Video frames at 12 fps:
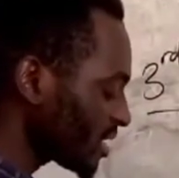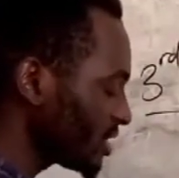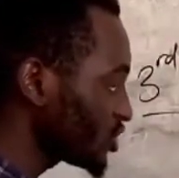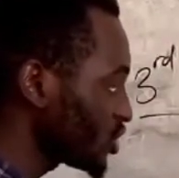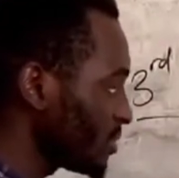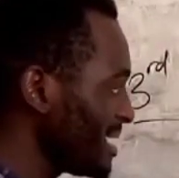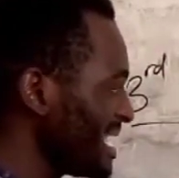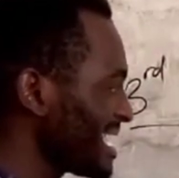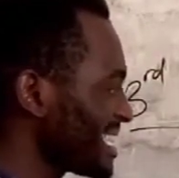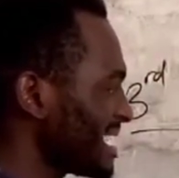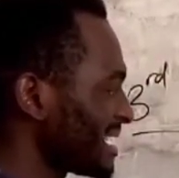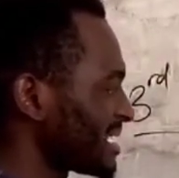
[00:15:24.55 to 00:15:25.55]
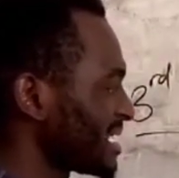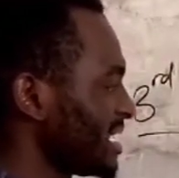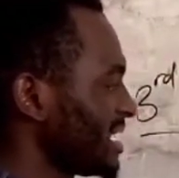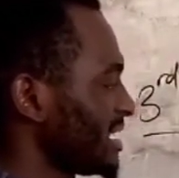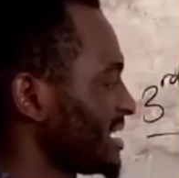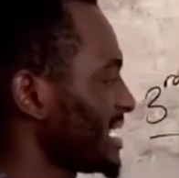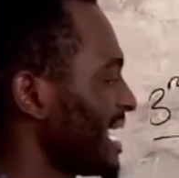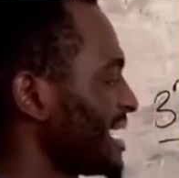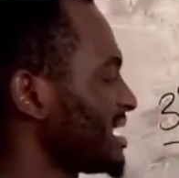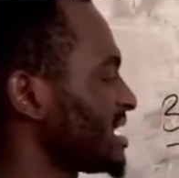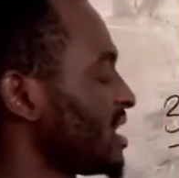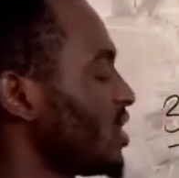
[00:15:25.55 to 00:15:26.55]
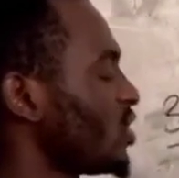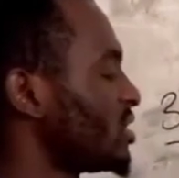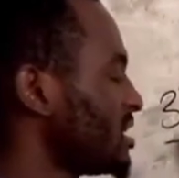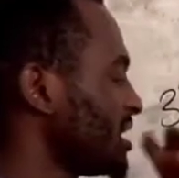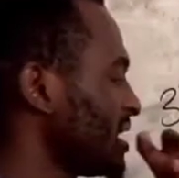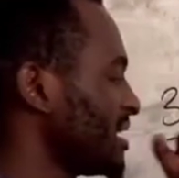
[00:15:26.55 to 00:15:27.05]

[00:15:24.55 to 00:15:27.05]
So meaning that tan is the only